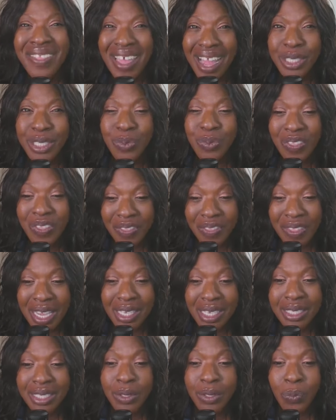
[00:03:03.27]
That's when
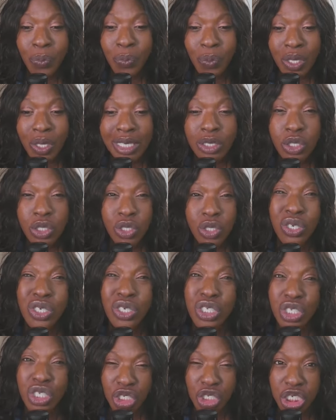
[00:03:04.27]
things really
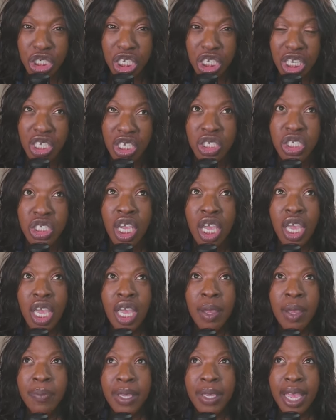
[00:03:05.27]
started to change
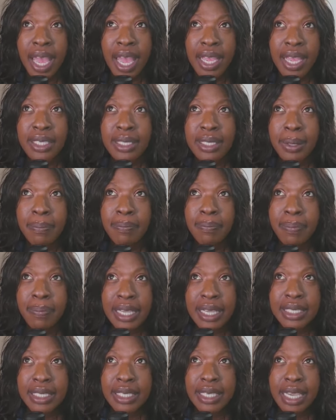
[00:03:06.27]
because
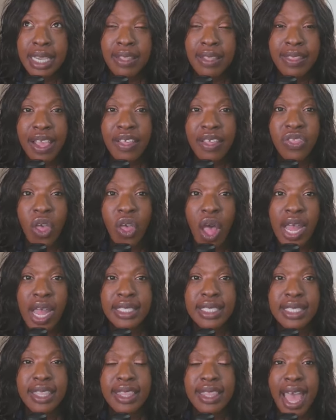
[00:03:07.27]
basically they
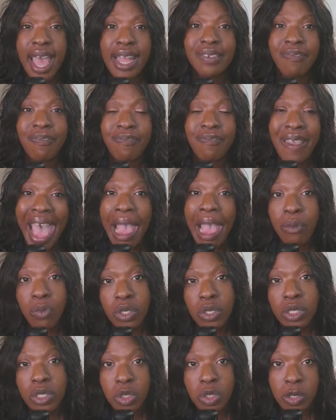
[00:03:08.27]
thought that fat
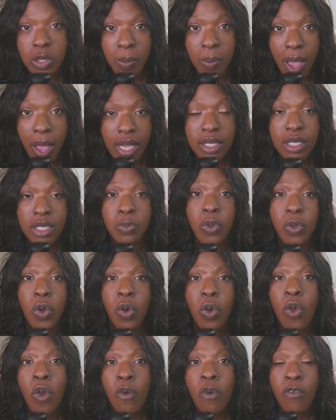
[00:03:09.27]
was
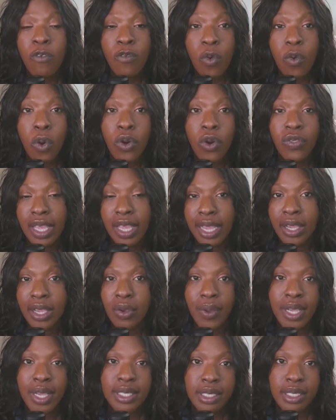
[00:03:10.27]
responsible for the
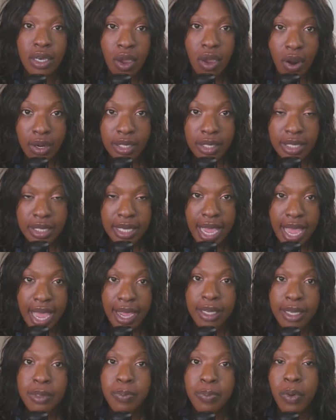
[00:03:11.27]
increase in heart
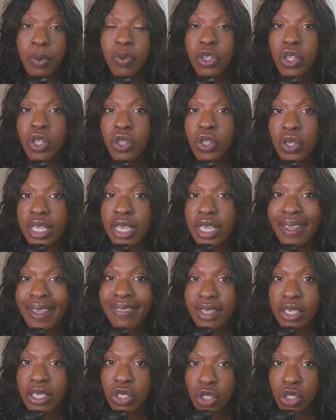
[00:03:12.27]
attacks. But when you look at
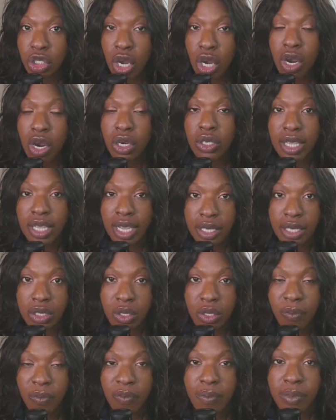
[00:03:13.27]
this chart that I
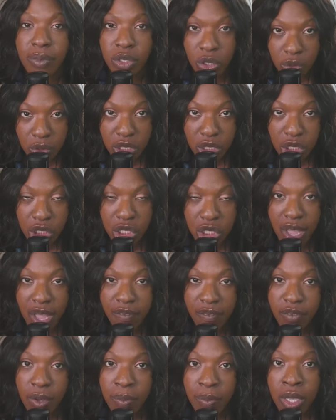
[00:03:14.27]
took from a screenshot
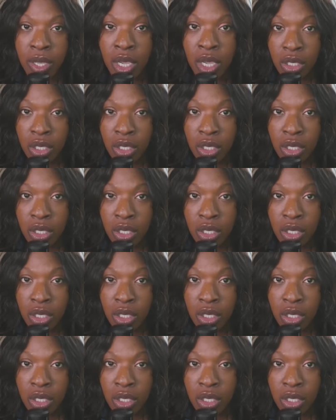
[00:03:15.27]
from